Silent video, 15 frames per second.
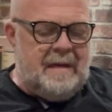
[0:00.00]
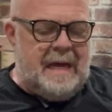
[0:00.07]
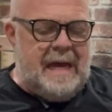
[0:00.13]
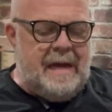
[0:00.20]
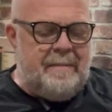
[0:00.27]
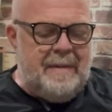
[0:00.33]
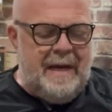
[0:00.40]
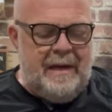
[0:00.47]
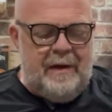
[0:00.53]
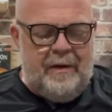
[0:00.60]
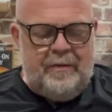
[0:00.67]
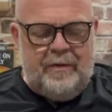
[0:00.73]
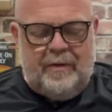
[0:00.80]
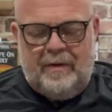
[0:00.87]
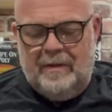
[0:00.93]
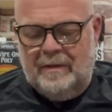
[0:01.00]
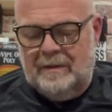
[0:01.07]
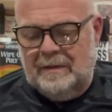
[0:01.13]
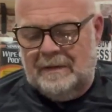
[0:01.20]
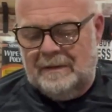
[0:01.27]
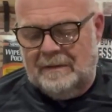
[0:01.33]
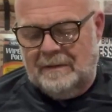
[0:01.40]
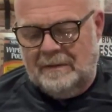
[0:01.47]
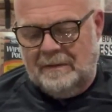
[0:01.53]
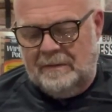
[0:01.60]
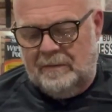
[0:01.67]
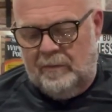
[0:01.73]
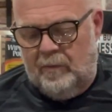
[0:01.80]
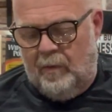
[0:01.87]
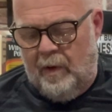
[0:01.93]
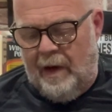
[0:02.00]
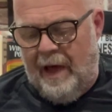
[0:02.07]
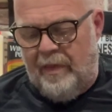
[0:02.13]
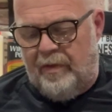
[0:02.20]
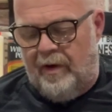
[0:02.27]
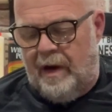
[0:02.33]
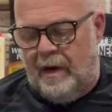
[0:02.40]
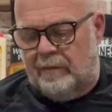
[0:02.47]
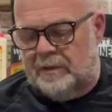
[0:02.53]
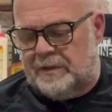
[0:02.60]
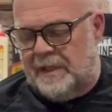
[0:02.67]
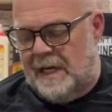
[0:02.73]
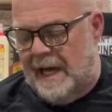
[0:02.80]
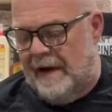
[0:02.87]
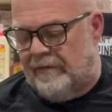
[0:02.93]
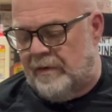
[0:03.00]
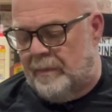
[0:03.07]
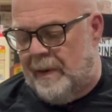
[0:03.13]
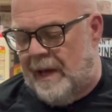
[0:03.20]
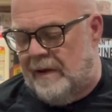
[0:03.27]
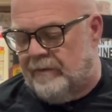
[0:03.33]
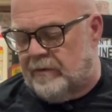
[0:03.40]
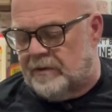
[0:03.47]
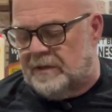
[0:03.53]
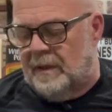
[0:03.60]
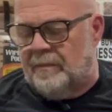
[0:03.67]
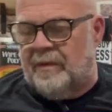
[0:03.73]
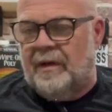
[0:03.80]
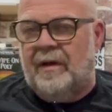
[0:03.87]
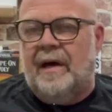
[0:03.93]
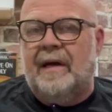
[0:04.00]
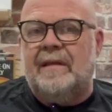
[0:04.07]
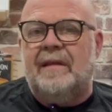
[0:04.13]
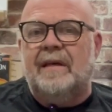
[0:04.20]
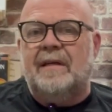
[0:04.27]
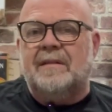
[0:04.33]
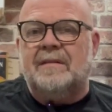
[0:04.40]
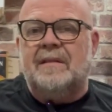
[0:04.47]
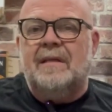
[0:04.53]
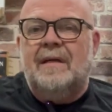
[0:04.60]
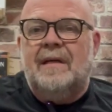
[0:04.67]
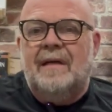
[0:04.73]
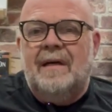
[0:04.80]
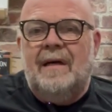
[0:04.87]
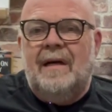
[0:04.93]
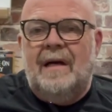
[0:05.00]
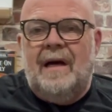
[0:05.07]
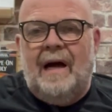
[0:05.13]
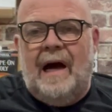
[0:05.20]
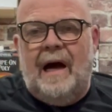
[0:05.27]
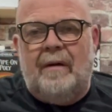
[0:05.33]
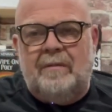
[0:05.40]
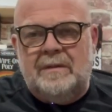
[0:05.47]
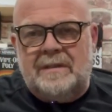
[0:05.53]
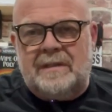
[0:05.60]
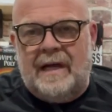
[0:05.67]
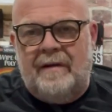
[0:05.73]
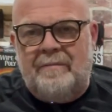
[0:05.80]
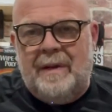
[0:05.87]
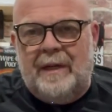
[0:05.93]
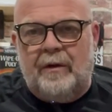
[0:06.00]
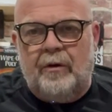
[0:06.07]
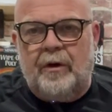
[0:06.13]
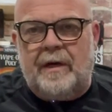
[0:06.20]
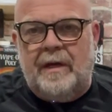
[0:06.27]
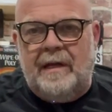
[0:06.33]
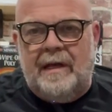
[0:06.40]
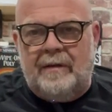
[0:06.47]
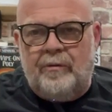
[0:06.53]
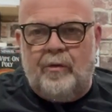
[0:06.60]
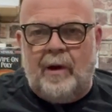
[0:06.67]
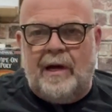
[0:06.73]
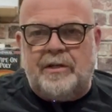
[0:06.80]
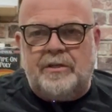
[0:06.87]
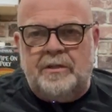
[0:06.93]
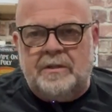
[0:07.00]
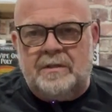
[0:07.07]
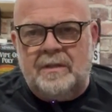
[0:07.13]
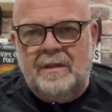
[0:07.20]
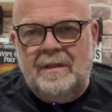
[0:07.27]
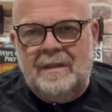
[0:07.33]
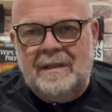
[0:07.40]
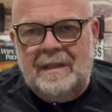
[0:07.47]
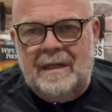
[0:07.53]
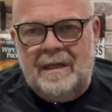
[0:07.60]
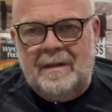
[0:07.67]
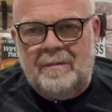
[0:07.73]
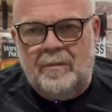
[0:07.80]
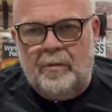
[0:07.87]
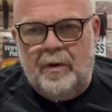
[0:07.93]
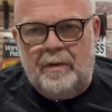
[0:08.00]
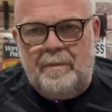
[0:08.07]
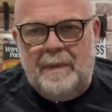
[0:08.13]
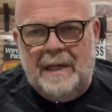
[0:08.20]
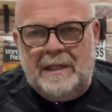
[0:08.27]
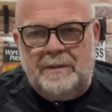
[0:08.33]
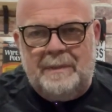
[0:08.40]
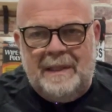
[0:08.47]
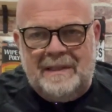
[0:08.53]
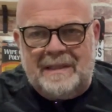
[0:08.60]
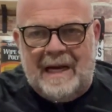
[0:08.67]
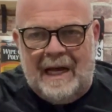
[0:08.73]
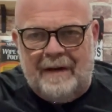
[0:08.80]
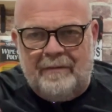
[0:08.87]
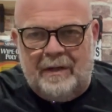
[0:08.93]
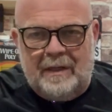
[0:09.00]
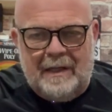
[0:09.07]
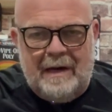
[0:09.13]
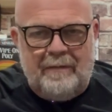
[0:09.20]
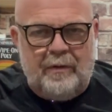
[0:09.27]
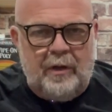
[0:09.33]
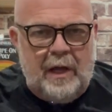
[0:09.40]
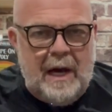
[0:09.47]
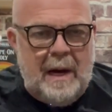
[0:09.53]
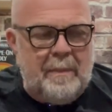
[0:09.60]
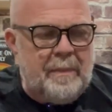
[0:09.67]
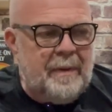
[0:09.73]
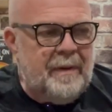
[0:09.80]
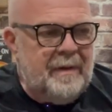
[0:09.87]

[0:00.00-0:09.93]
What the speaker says: came in under what I thought I was going to have to pay for something like this. I've been looking at Gretsch's with Bigsby's, kind of a level up